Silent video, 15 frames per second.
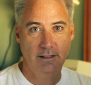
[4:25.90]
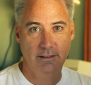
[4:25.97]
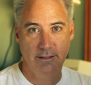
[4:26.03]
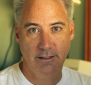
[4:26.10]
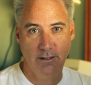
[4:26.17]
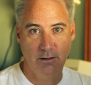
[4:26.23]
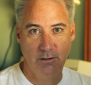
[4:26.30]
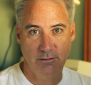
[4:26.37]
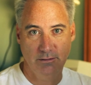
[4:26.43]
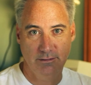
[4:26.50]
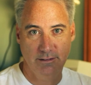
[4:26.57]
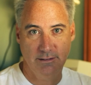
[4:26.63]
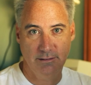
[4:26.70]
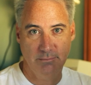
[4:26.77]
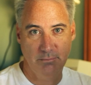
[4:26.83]
you know,
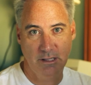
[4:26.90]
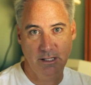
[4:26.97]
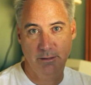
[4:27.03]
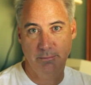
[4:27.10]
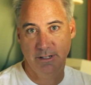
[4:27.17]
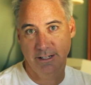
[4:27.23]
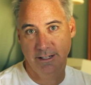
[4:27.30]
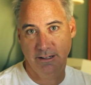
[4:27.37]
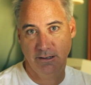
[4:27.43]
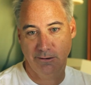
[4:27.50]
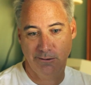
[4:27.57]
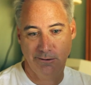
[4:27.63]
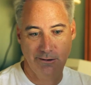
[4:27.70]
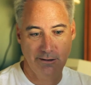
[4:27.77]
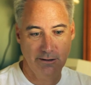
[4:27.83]
eliminate
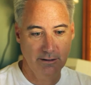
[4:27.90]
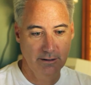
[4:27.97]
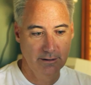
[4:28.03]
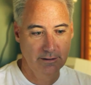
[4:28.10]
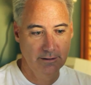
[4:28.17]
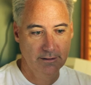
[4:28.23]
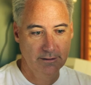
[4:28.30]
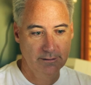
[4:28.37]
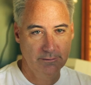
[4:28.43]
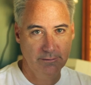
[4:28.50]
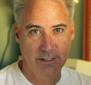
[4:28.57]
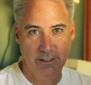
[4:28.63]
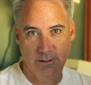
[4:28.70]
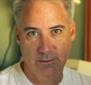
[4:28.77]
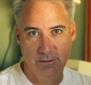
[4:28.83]
or
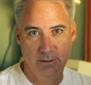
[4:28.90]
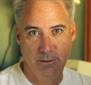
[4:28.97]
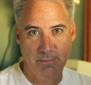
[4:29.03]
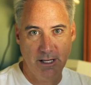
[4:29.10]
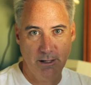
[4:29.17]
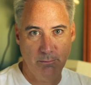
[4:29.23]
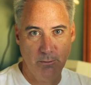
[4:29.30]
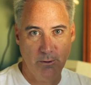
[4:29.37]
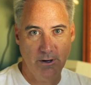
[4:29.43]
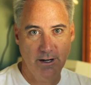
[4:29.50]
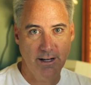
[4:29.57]
reduce the amount of moire.